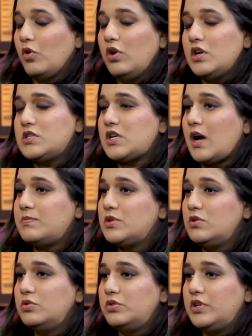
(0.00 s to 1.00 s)
Of course,
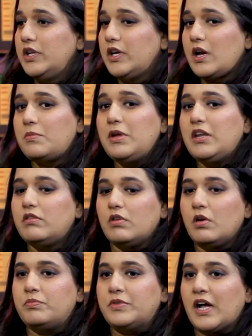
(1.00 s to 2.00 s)
absolutely. I
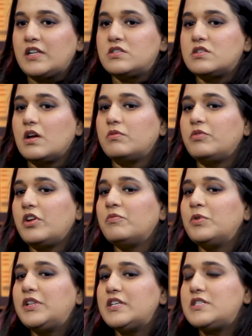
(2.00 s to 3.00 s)
mean, that's
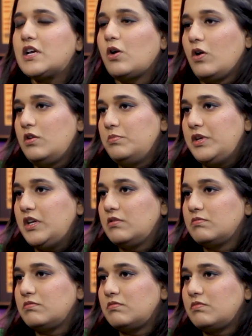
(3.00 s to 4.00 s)
with this
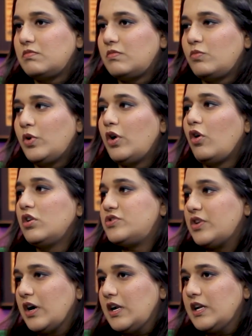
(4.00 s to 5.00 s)
economy, we're all
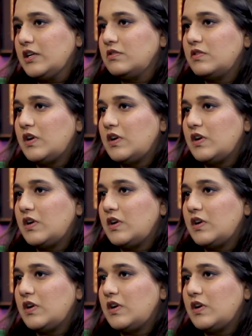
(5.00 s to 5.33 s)
struggling,